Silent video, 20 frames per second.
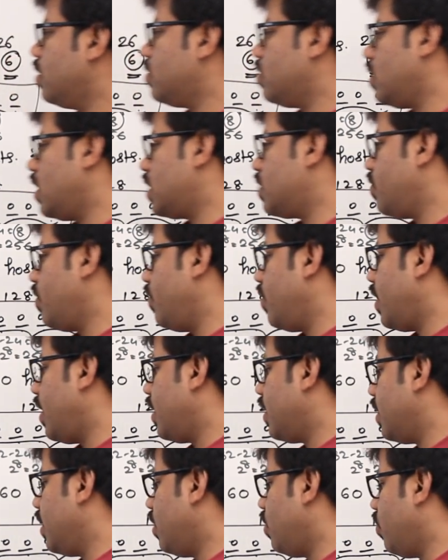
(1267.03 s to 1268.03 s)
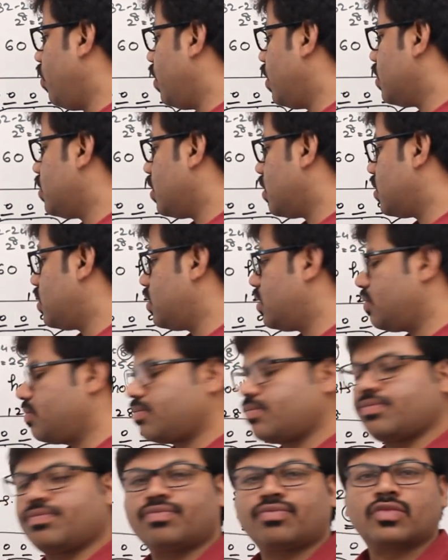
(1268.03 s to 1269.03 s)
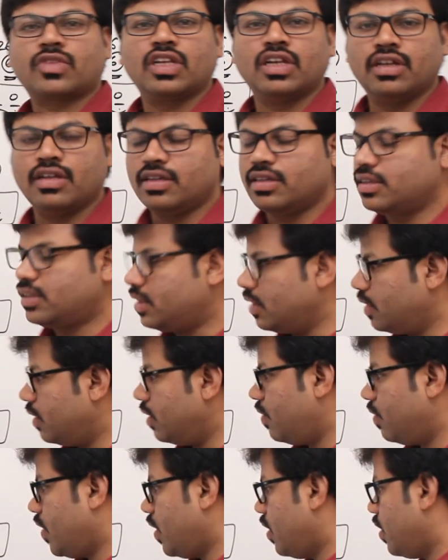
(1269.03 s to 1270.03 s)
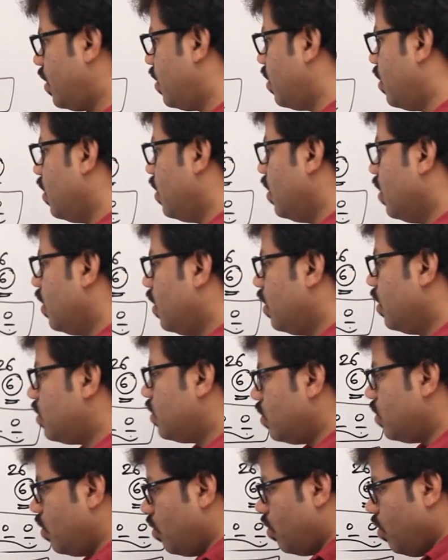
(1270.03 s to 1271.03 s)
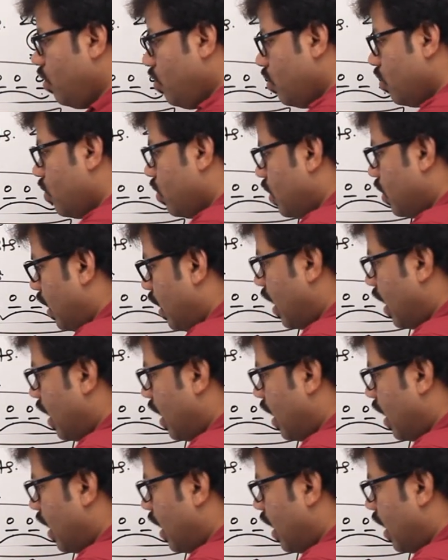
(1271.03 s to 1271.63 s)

So that's why we write here 26. Third one. So the